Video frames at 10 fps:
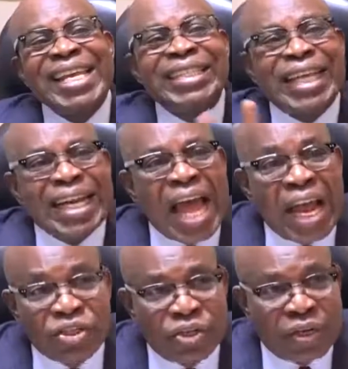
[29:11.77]

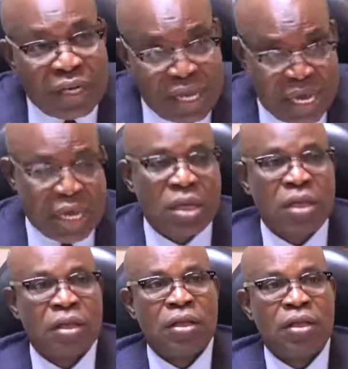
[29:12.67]
internationally,
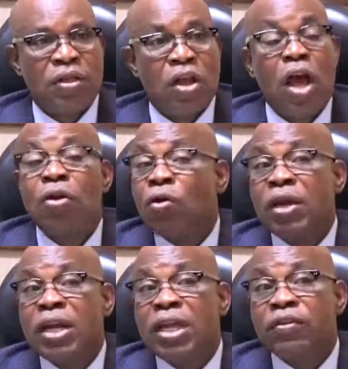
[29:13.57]
not
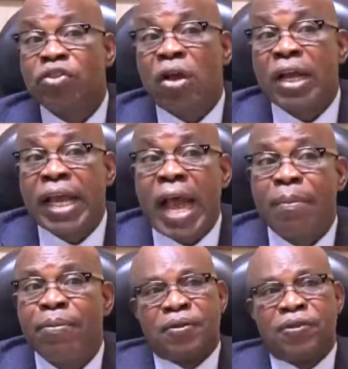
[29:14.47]
only SunCap.